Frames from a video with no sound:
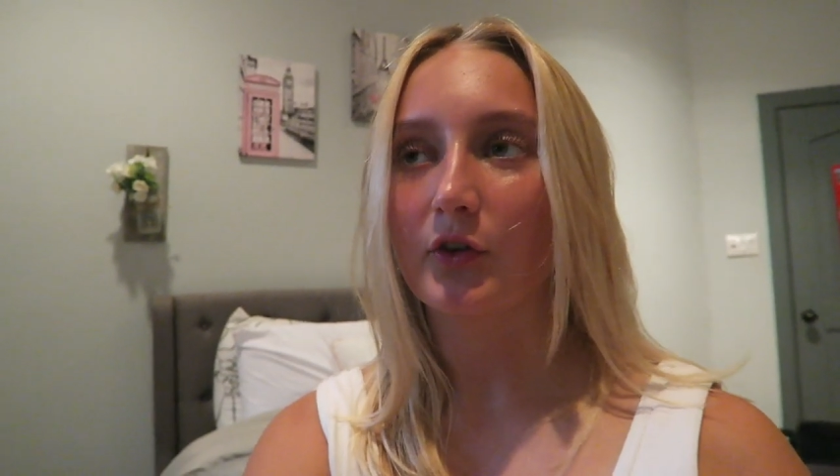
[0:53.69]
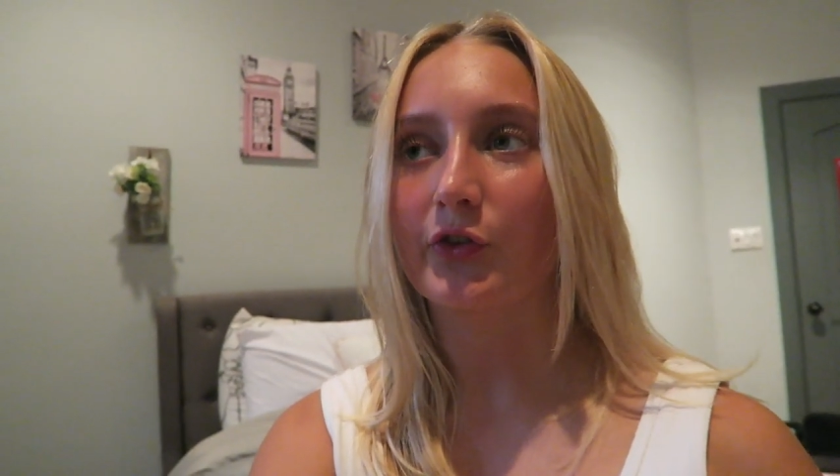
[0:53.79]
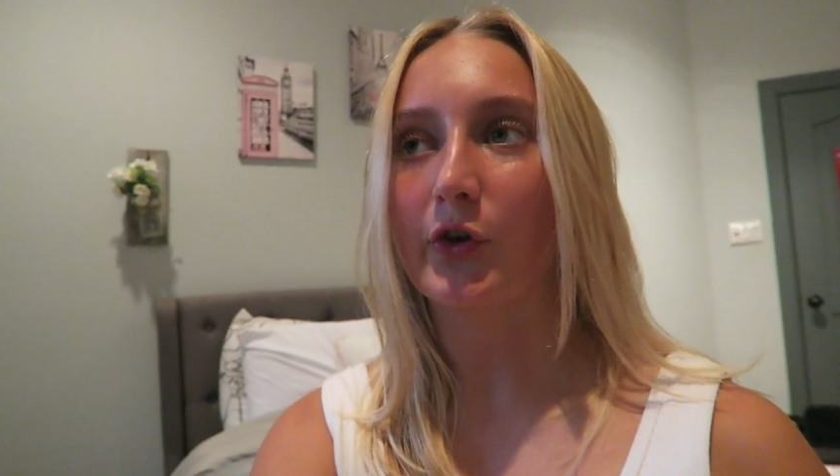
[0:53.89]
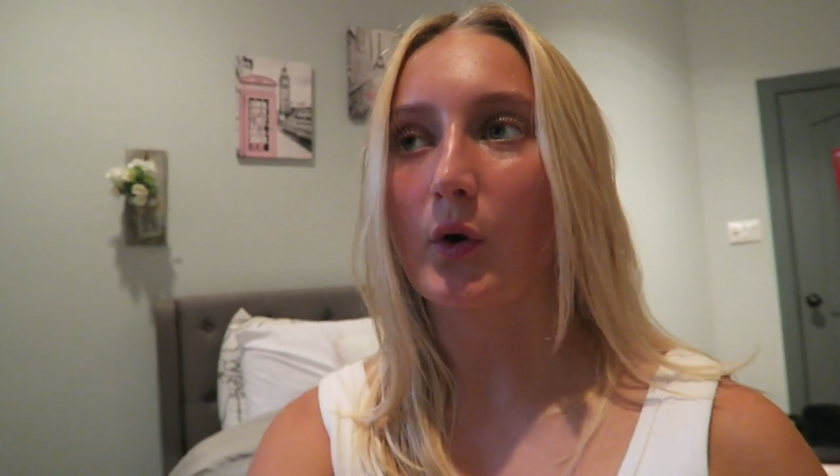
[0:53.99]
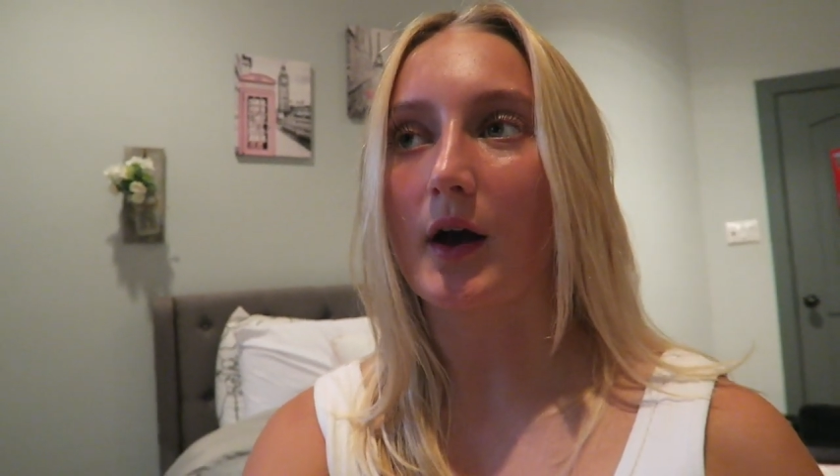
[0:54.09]

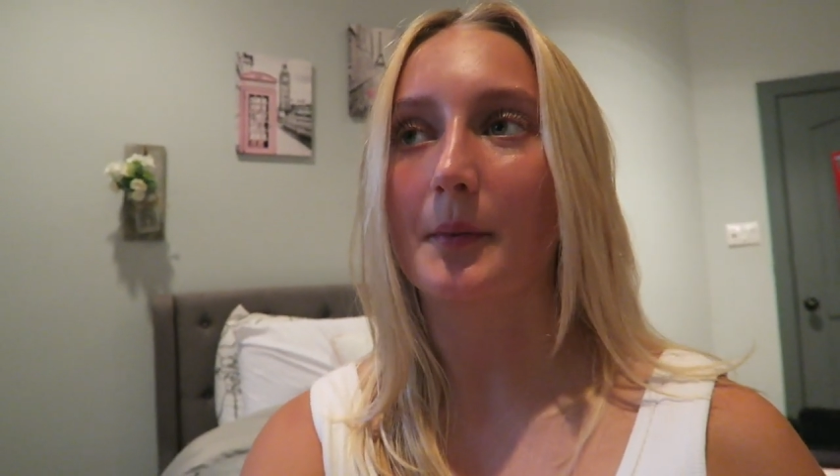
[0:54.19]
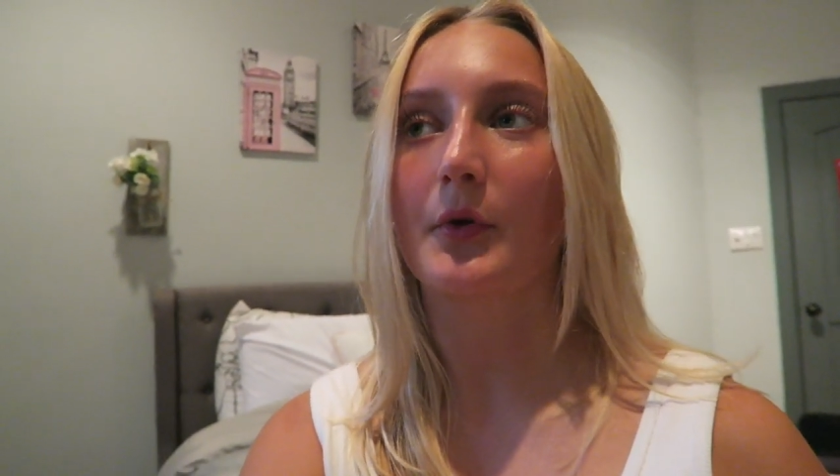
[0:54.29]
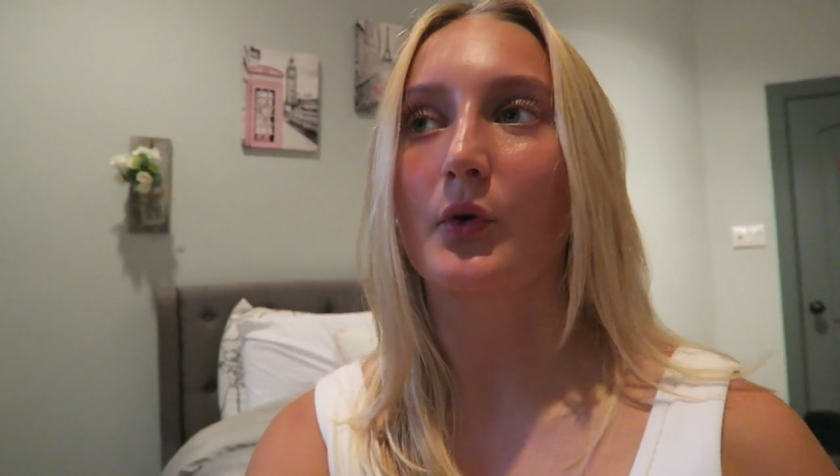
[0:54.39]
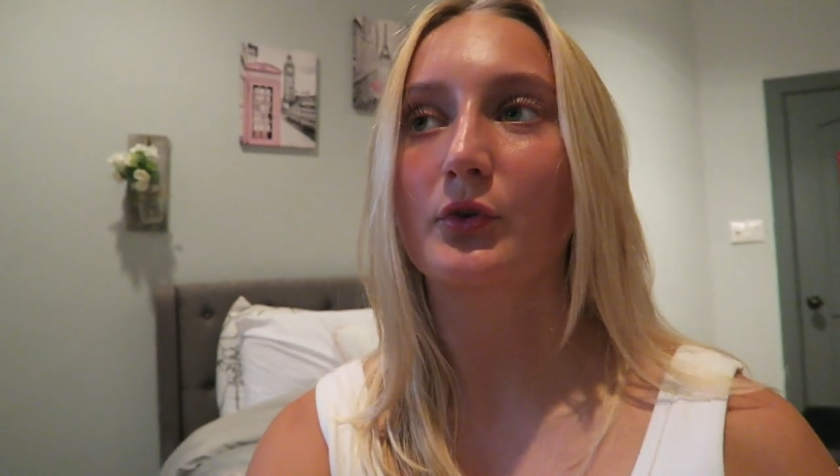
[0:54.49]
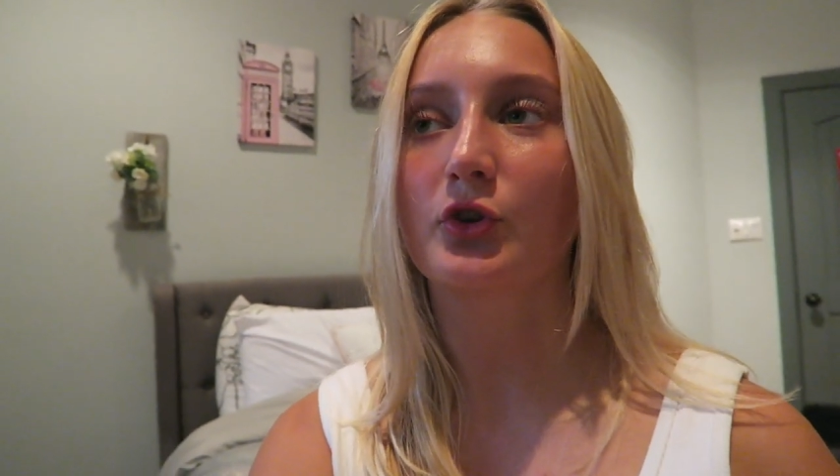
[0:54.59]
So I'm
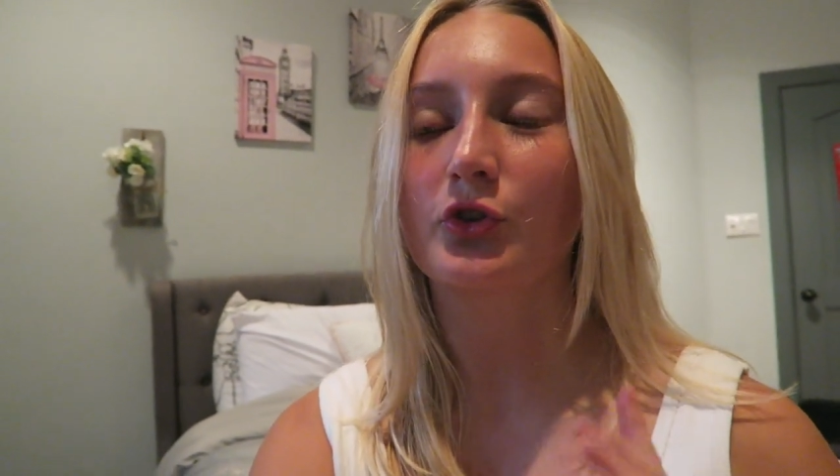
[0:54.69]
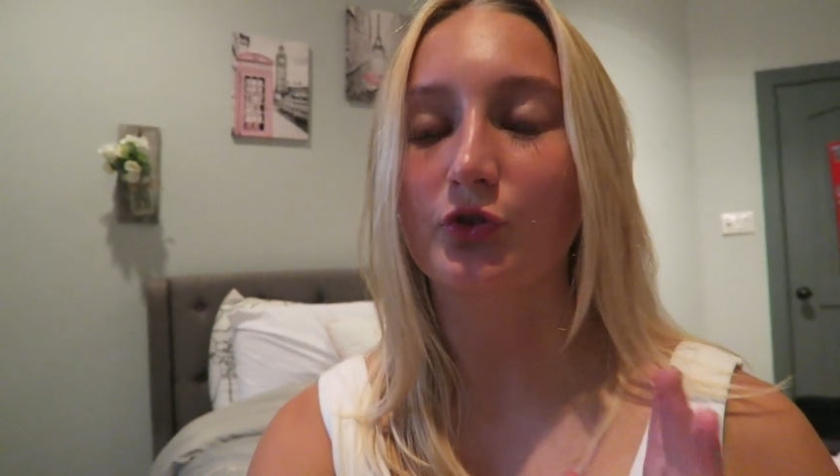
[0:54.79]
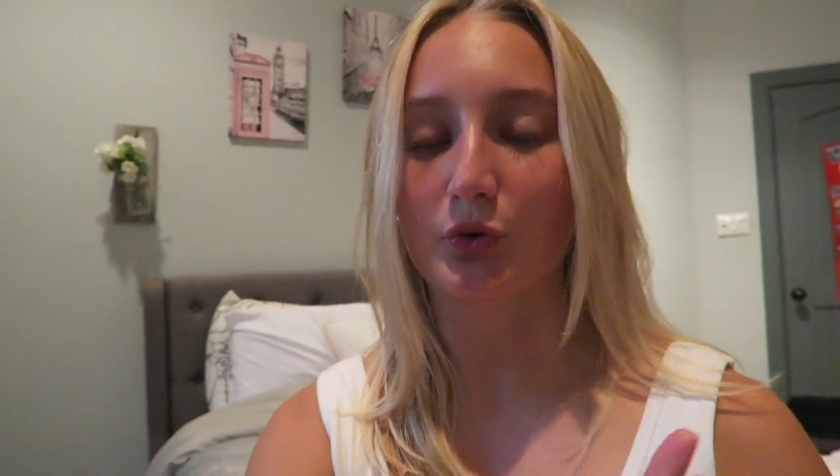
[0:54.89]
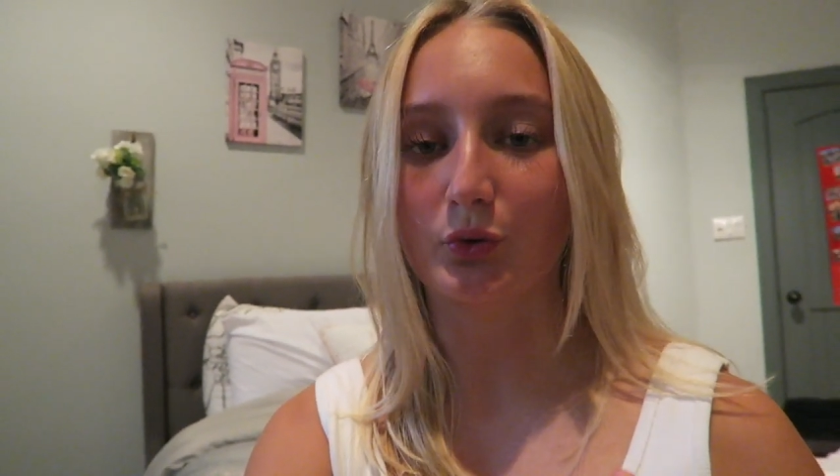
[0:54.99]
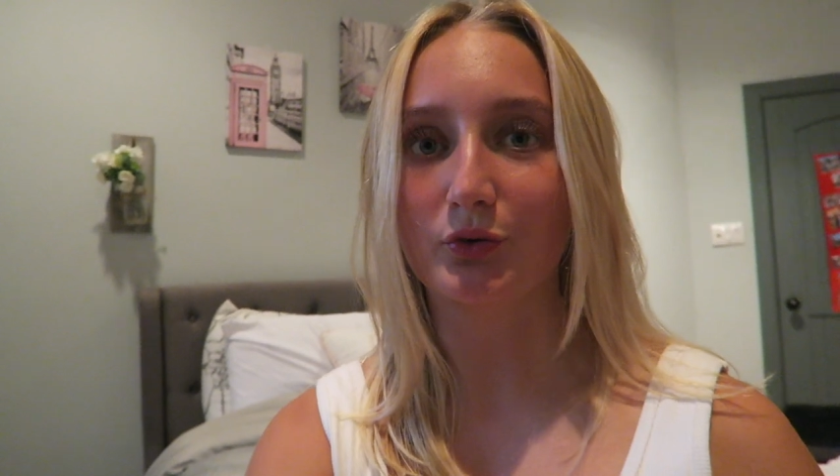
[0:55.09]
going to
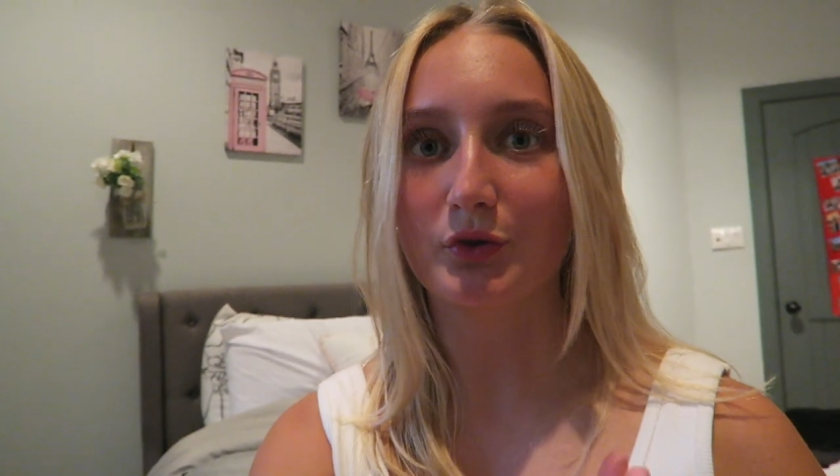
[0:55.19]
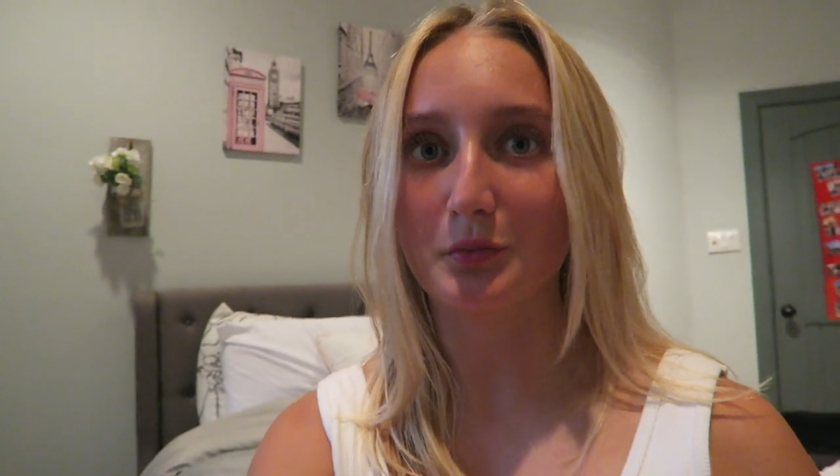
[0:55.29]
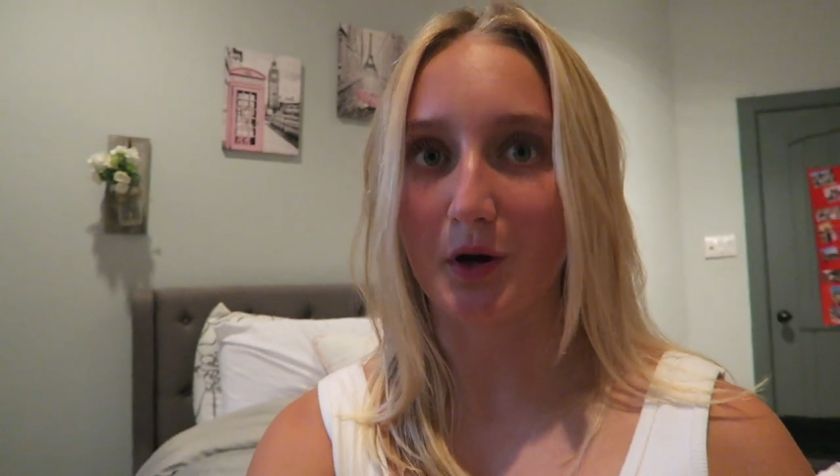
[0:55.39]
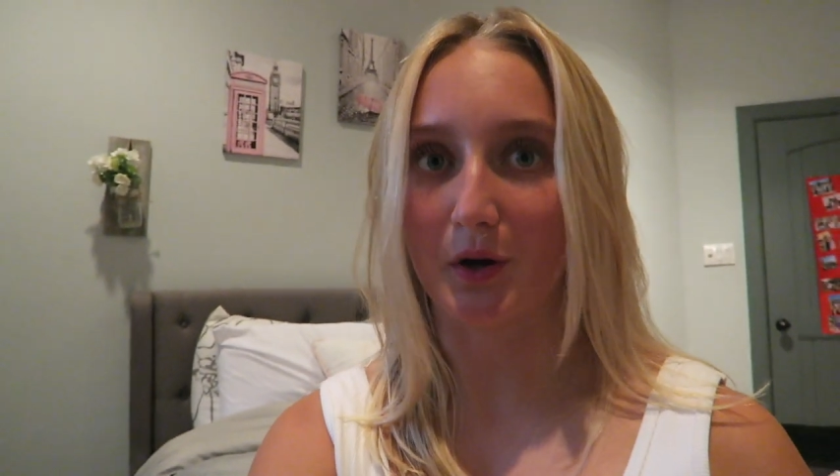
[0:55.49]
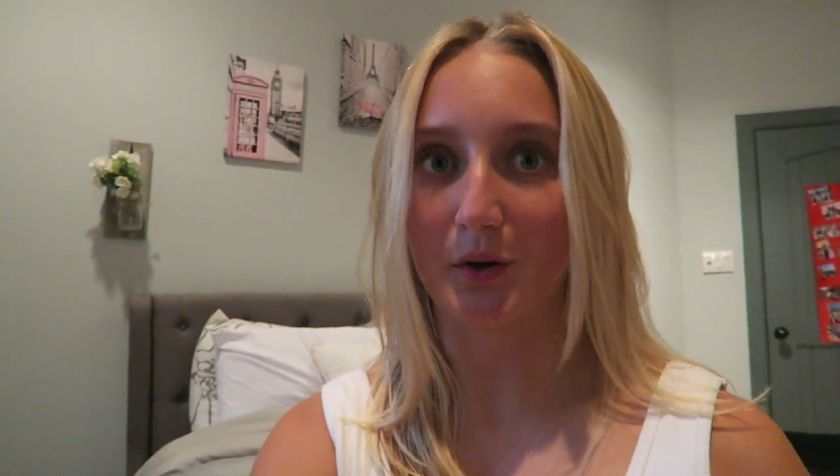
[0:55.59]
school
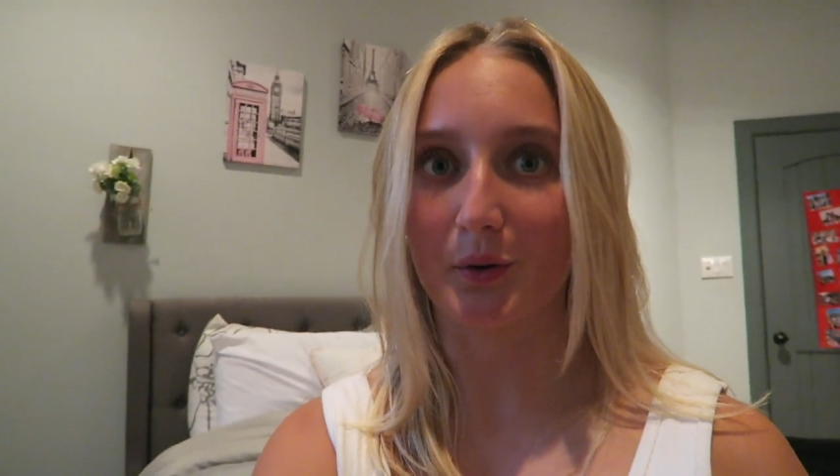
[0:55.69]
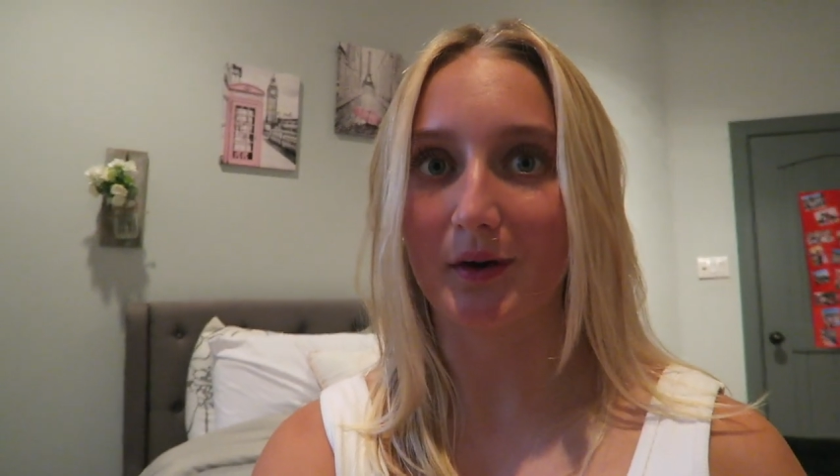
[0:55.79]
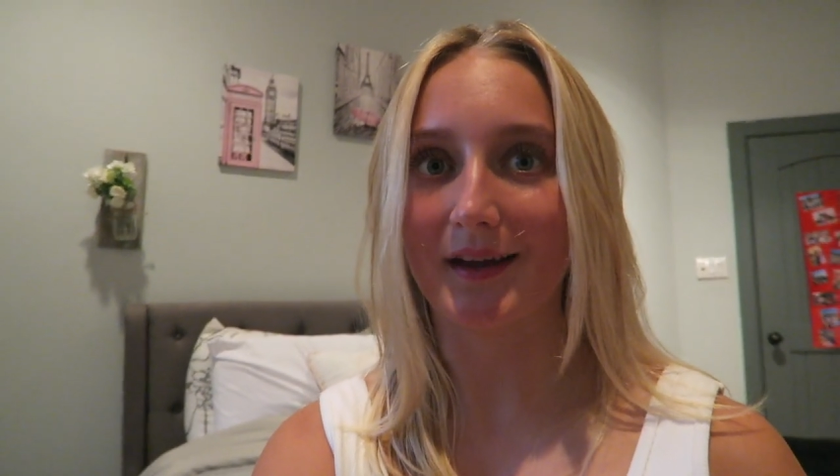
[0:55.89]
tomorrow,